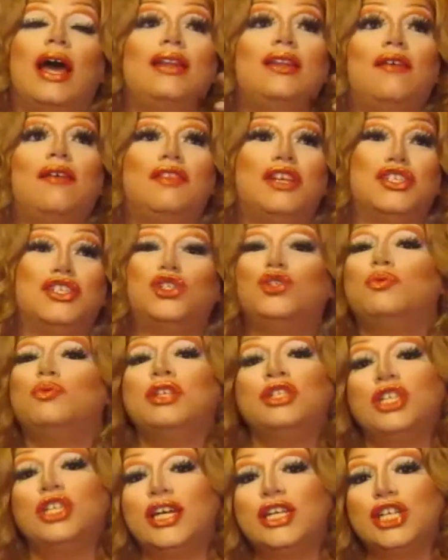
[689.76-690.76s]
I love this. You
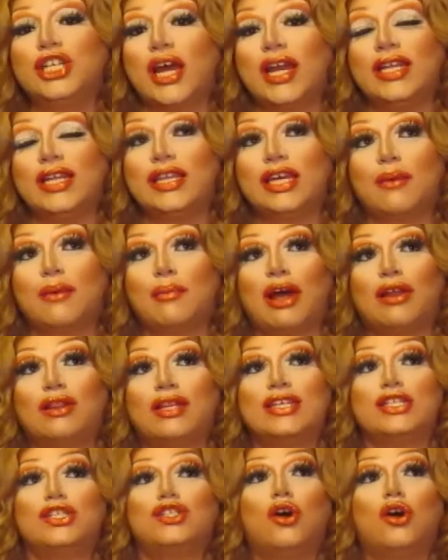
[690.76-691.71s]
wouldn't change anything about this.